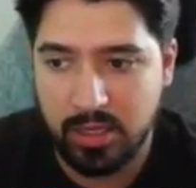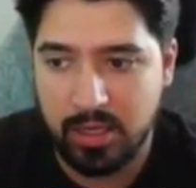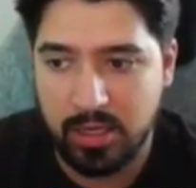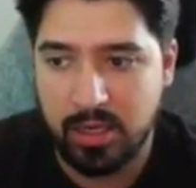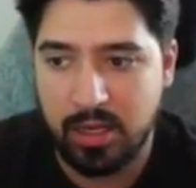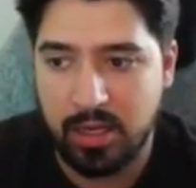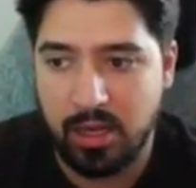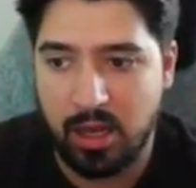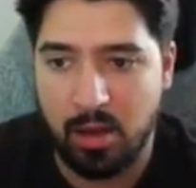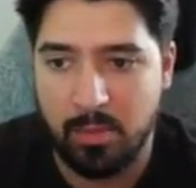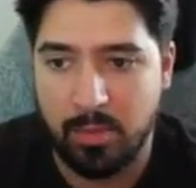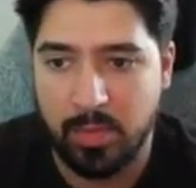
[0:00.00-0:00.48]

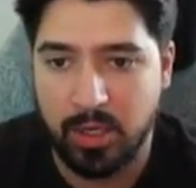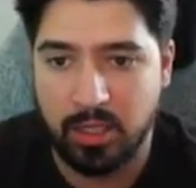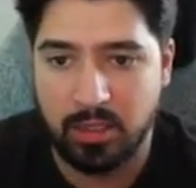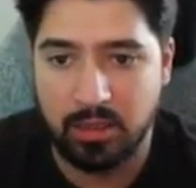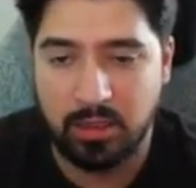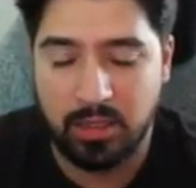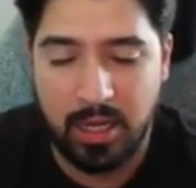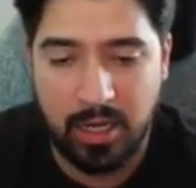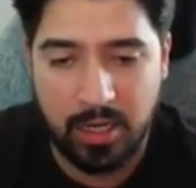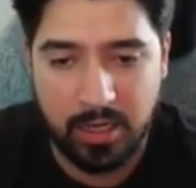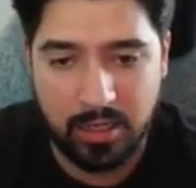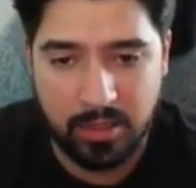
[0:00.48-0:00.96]
And a
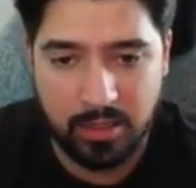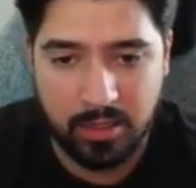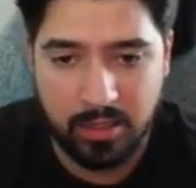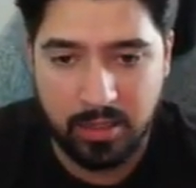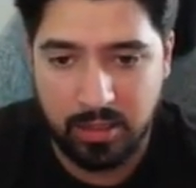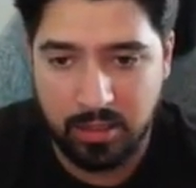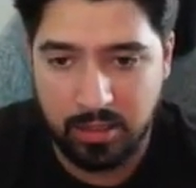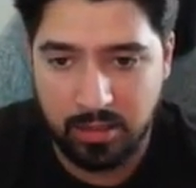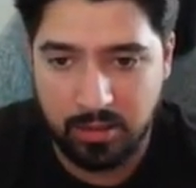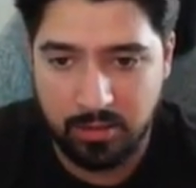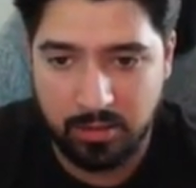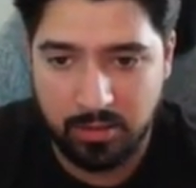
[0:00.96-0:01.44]
lot of the
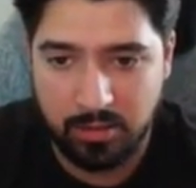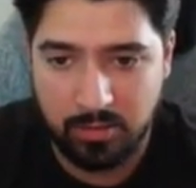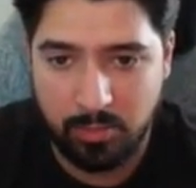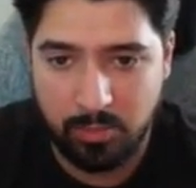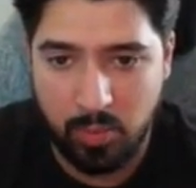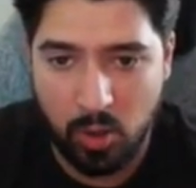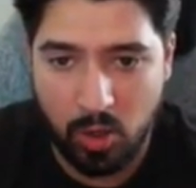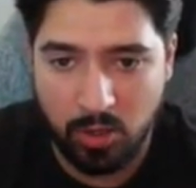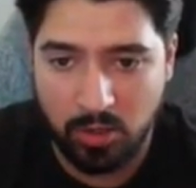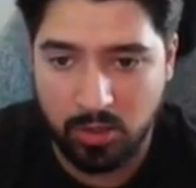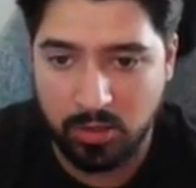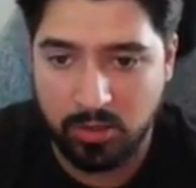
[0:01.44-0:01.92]

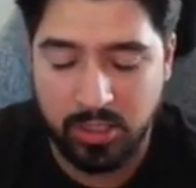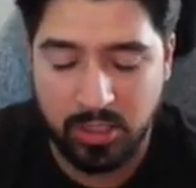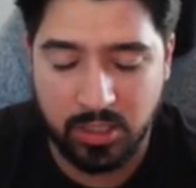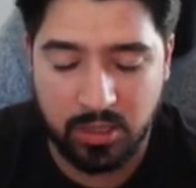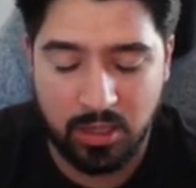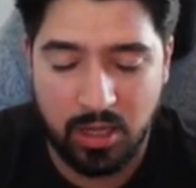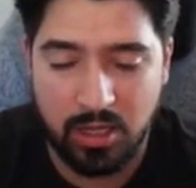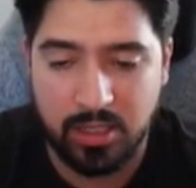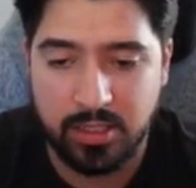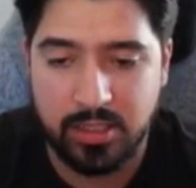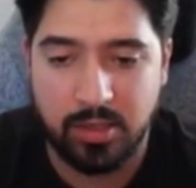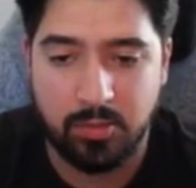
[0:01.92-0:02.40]
partners and
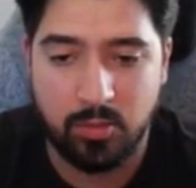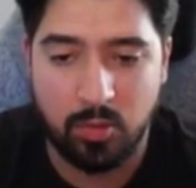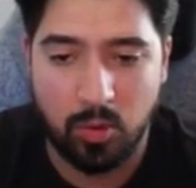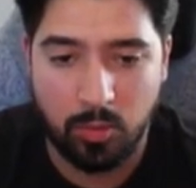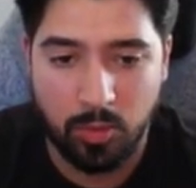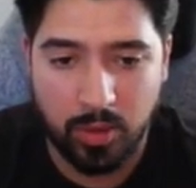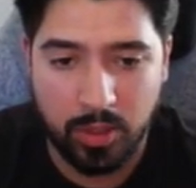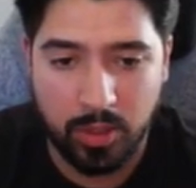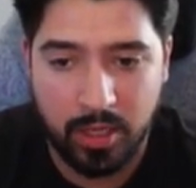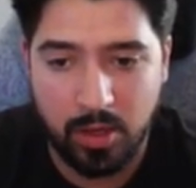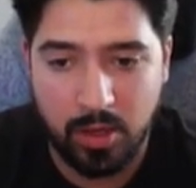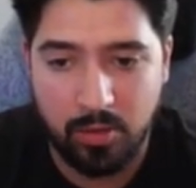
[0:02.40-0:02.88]
clients that we're
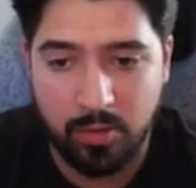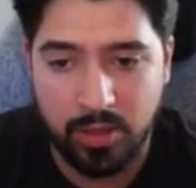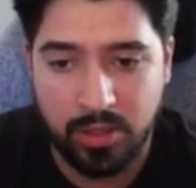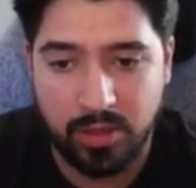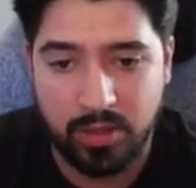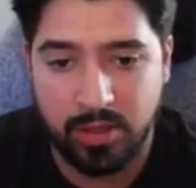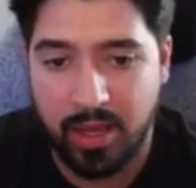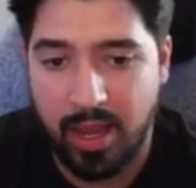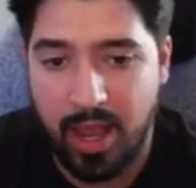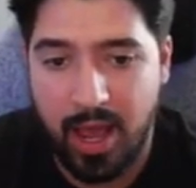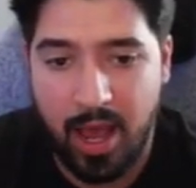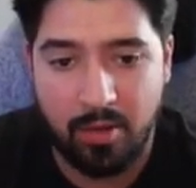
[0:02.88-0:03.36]
working with,
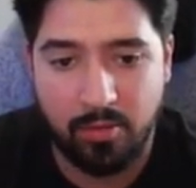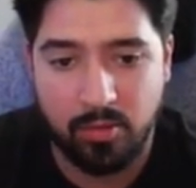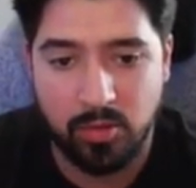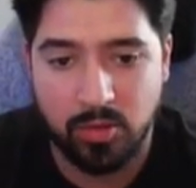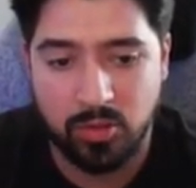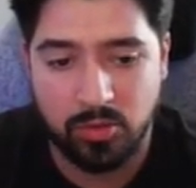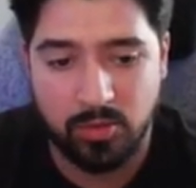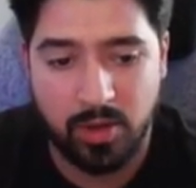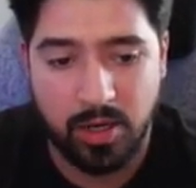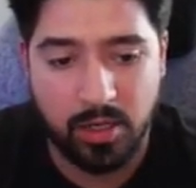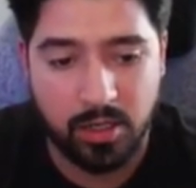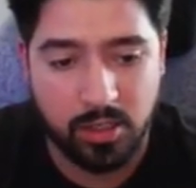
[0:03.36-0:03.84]
they average
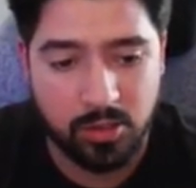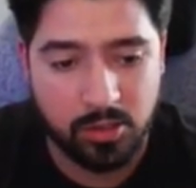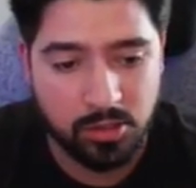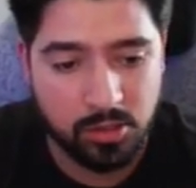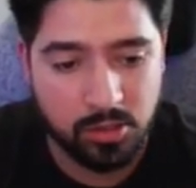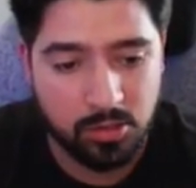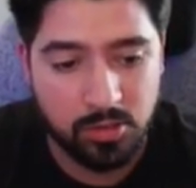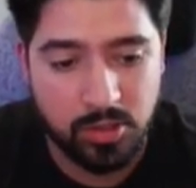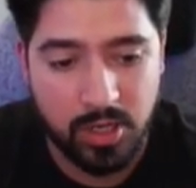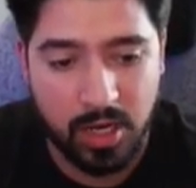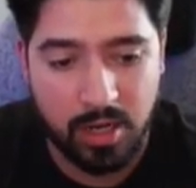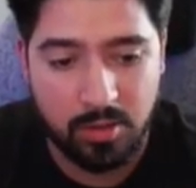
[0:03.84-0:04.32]
around a
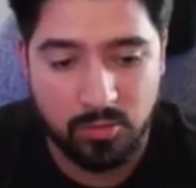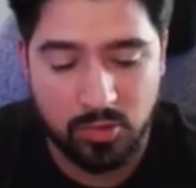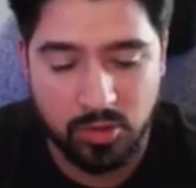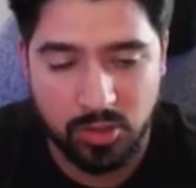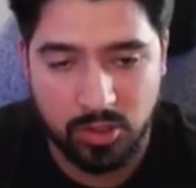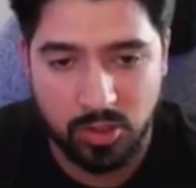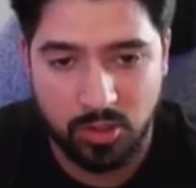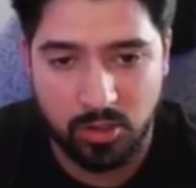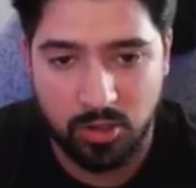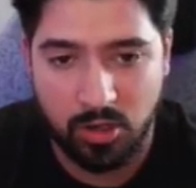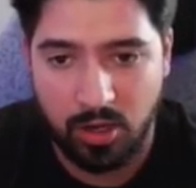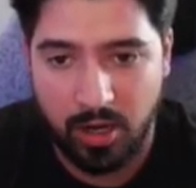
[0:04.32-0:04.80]
2x
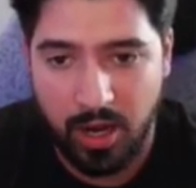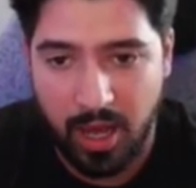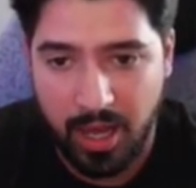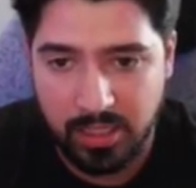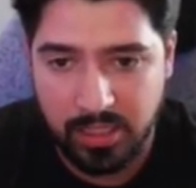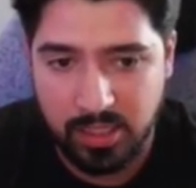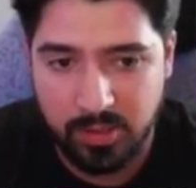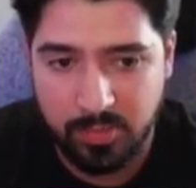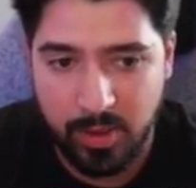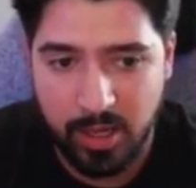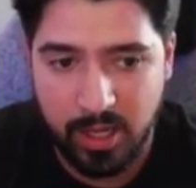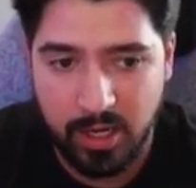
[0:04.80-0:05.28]
return on ad
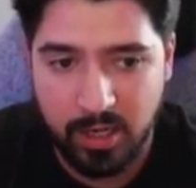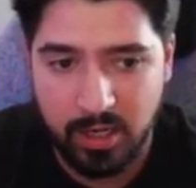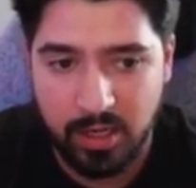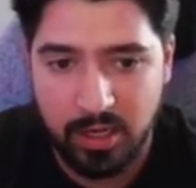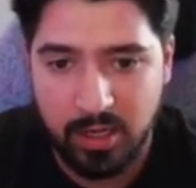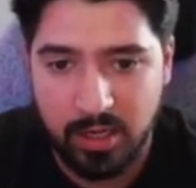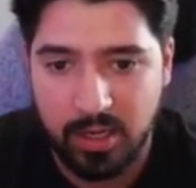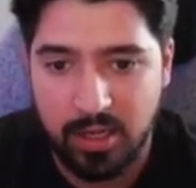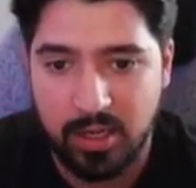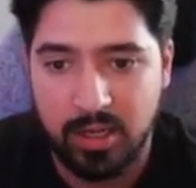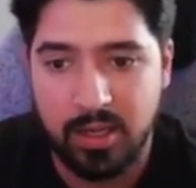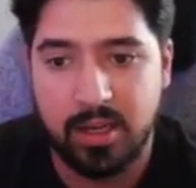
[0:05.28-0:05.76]
spend
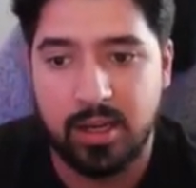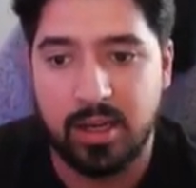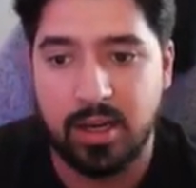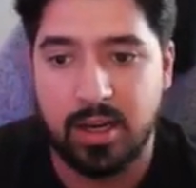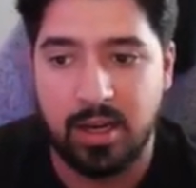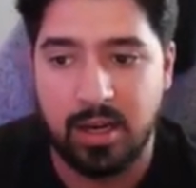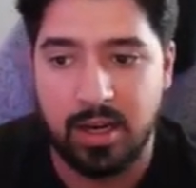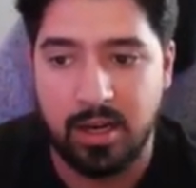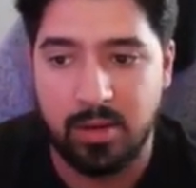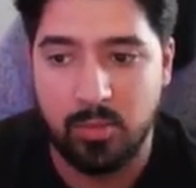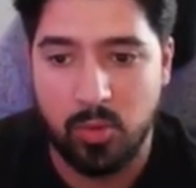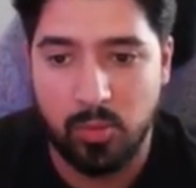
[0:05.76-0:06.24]

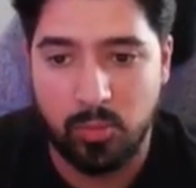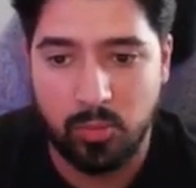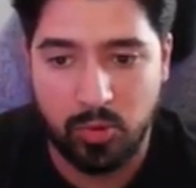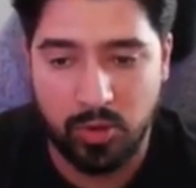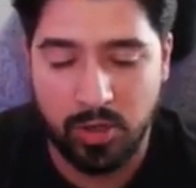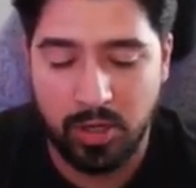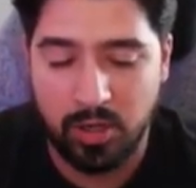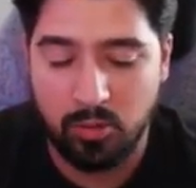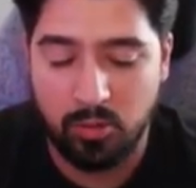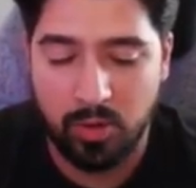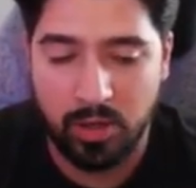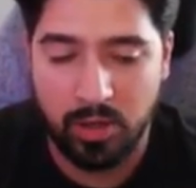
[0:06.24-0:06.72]
pretty
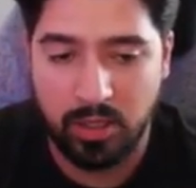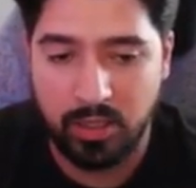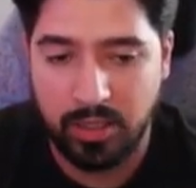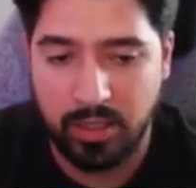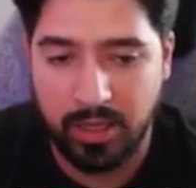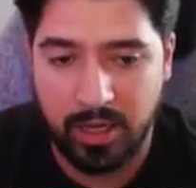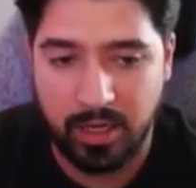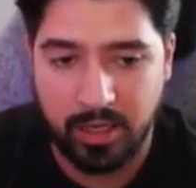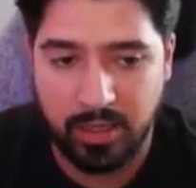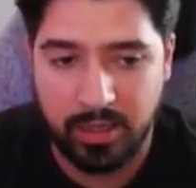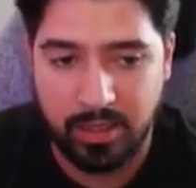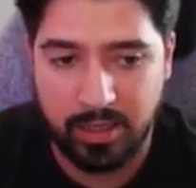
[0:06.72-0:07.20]
quickly out
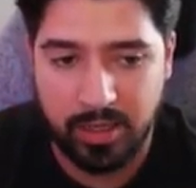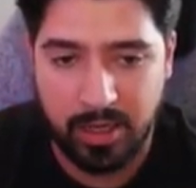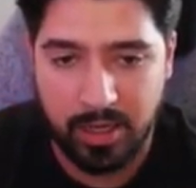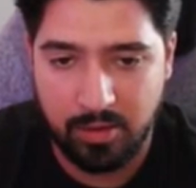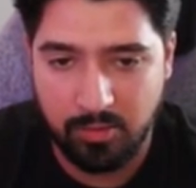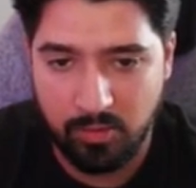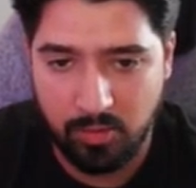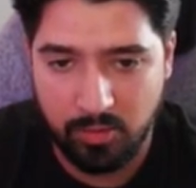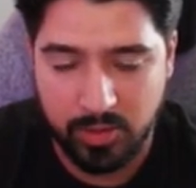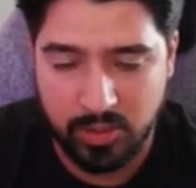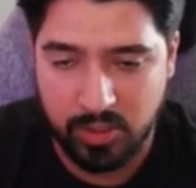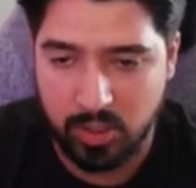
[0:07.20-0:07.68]
of the gate when
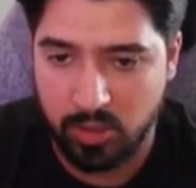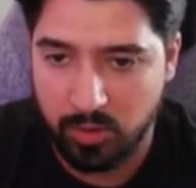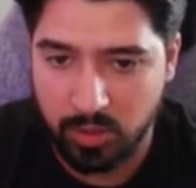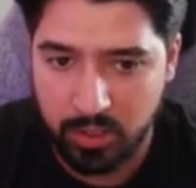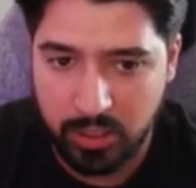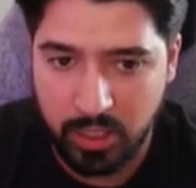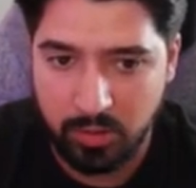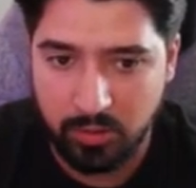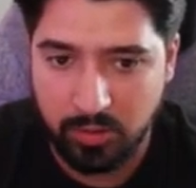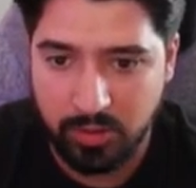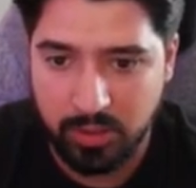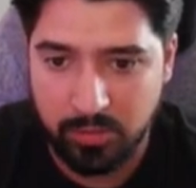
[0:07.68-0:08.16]
we start working
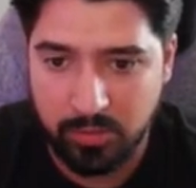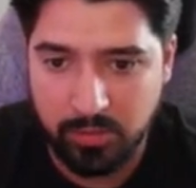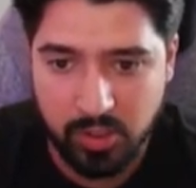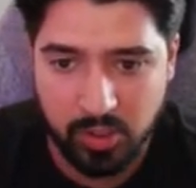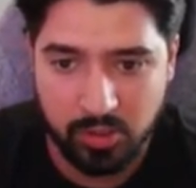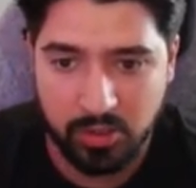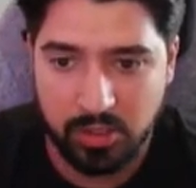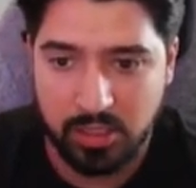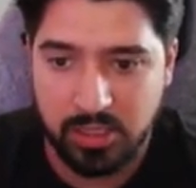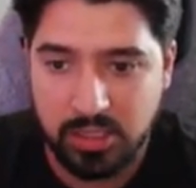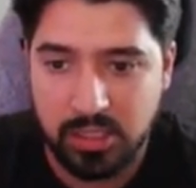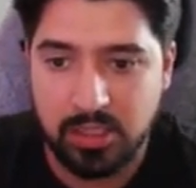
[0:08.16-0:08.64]
with them. So
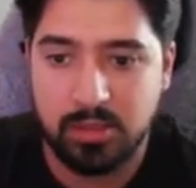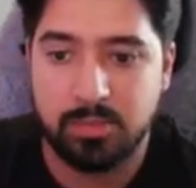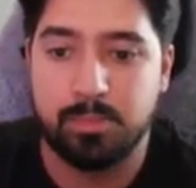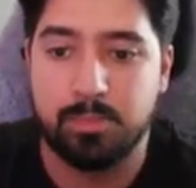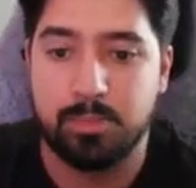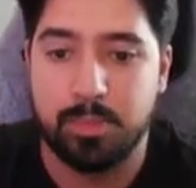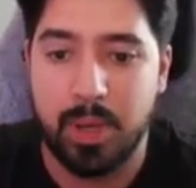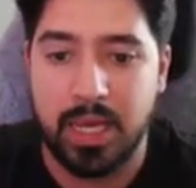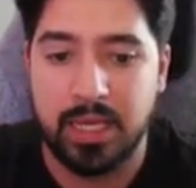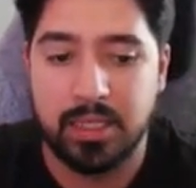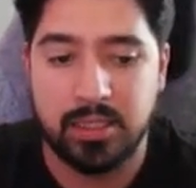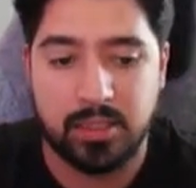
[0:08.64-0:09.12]
this is
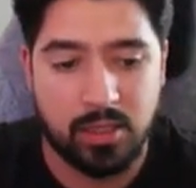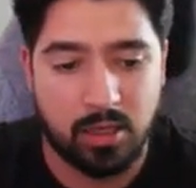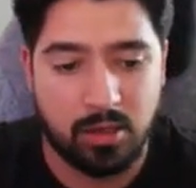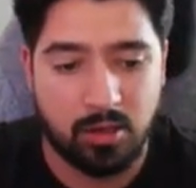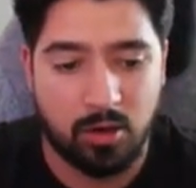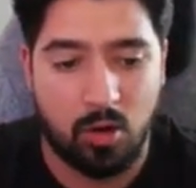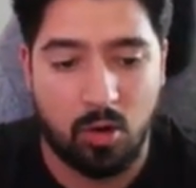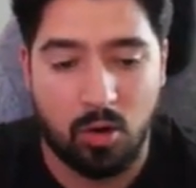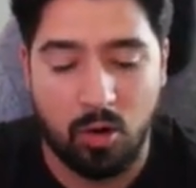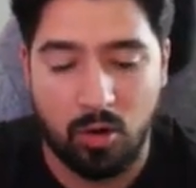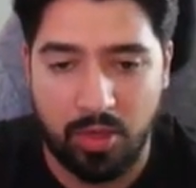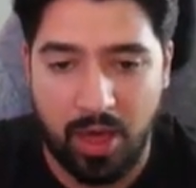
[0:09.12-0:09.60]
based on
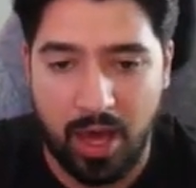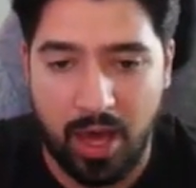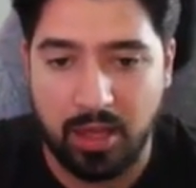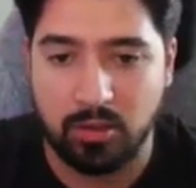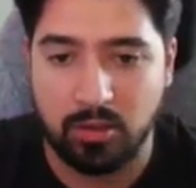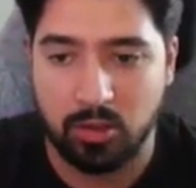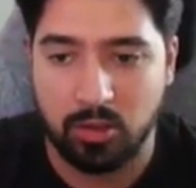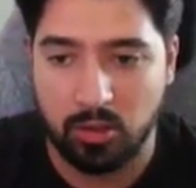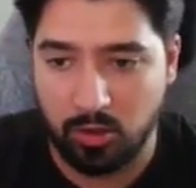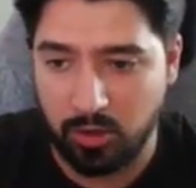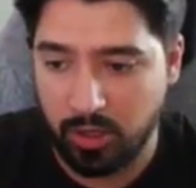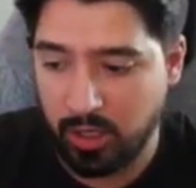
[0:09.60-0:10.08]
all that
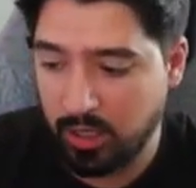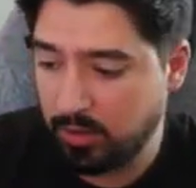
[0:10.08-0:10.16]
learning.